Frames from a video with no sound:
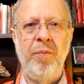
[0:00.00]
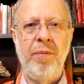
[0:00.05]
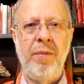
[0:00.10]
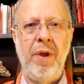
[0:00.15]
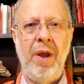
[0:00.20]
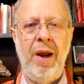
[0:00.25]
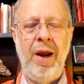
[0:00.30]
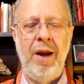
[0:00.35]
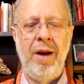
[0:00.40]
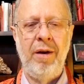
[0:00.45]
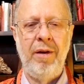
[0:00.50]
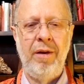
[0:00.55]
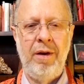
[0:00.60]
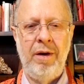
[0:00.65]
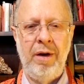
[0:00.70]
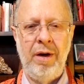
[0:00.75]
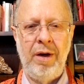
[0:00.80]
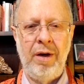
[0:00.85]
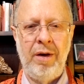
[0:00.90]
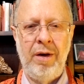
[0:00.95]
And
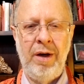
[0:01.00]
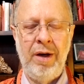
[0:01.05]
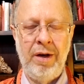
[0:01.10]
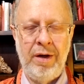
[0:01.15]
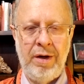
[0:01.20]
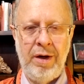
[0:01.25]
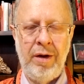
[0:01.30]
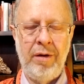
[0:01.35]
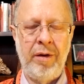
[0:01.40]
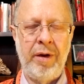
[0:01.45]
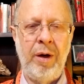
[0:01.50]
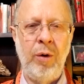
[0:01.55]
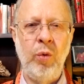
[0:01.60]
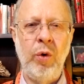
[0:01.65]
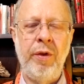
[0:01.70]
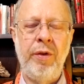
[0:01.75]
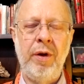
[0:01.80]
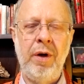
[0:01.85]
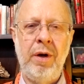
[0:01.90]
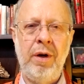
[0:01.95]
in dealing
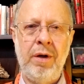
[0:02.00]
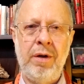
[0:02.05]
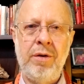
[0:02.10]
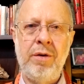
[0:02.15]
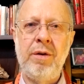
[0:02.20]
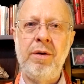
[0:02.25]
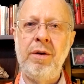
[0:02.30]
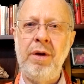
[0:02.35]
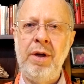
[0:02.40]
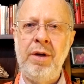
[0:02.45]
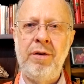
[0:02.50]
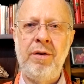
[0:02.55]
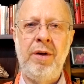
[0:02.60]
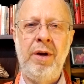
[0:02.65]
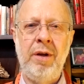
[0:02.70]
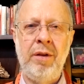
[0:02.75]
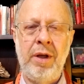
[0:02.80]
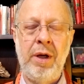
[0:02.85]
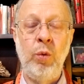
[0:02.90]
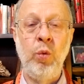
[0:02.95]
with it, it's
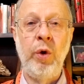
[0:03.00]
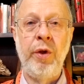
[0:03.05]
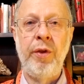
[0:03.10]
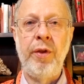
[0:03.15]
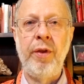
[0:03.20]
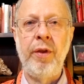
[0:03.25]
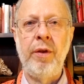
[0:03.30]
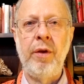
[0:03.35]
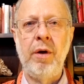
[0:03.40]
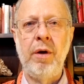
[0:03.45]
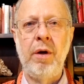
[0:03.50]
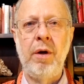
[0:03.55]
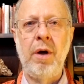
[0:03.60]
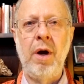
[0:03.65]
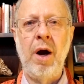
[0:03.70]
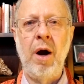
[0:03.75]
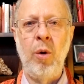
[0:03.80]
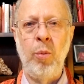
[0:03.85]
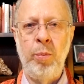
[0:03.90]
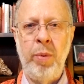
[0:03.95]
dealing with
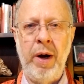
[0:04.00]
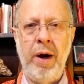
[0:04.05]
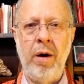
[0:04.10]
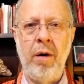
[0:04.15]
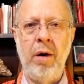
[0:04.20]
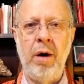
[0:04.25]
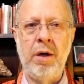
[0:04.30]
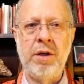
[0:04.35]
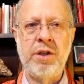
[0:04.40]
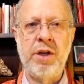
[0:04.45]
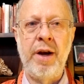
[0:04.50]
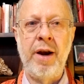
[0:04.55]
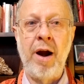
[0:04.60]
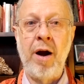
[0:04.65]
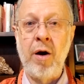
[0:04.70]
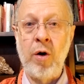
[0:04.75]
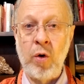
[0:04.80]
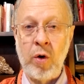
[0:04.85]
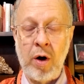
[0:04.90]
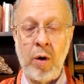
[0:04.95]
our parents and
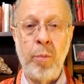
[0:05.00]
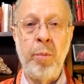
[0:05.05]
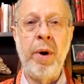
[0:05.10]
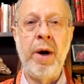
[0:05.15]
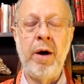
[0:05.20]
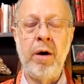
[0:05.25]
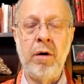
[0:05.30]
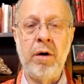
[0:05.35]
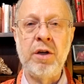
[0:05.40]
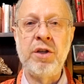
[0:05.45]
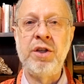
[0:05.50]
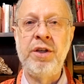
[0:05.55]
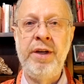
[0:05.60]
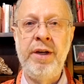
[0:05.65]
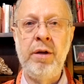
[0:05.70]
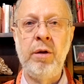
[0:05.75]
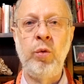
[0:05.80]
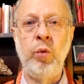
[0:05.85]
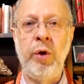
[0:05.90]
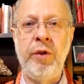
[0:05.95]
how our parents
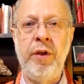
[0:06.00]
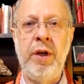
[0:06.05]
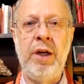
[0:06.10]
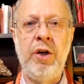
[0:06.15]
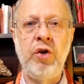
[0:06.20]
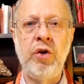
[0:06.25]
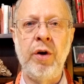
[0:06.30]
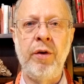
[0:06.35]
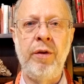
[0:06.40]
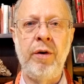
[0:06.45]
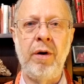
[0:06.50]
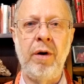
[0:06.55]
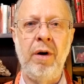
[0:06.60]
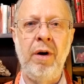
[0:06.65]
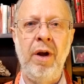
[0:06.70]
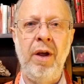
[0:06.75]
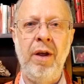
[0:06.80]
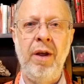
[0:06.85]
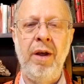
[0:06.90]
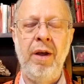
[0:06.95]
deal with each other.
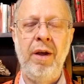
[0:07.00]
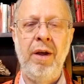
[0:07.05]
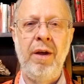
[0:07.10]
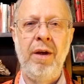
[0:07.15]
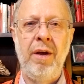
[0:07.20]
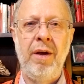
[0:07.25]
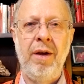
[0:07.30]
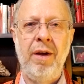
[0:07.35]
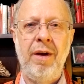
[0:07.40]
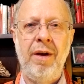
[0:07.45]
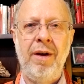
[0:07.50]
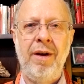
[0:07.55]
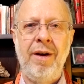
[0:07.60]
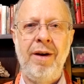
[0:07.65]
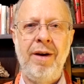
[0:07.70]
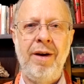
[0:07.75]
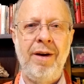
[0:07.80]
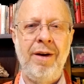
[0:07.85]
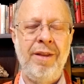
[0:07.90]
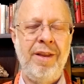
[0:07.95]

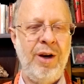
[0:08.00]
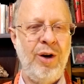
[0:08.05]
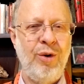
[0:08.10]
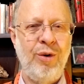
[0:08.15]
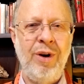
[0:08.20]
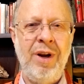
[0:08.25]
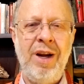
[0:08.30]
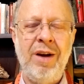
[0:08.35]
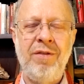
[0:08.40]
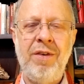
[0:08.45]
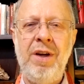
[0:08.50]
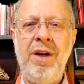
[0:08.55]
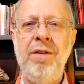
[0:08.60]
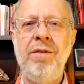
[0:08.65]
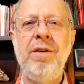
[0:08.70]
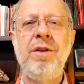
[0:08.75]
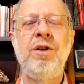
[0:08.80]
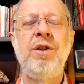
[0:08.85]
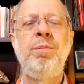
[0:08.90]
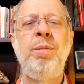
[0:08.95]
They don't have to even
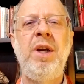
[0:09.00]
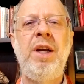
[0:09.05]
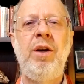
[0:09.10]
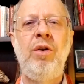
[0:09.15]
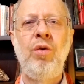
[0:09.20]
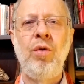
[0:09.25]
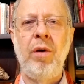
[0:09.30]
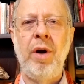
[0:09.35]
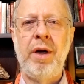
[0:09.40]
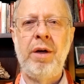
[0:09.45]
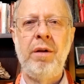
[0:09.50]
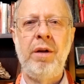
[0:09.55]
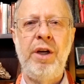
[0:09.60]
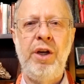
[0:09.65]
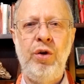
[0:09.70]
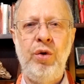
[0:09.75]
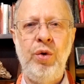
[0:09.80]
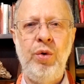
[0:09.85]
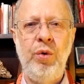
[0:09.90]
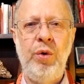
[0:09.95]
speak directly
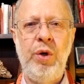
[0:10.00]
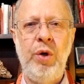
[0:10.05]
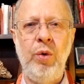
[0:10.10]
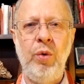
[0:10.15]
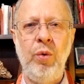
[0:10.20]
to you.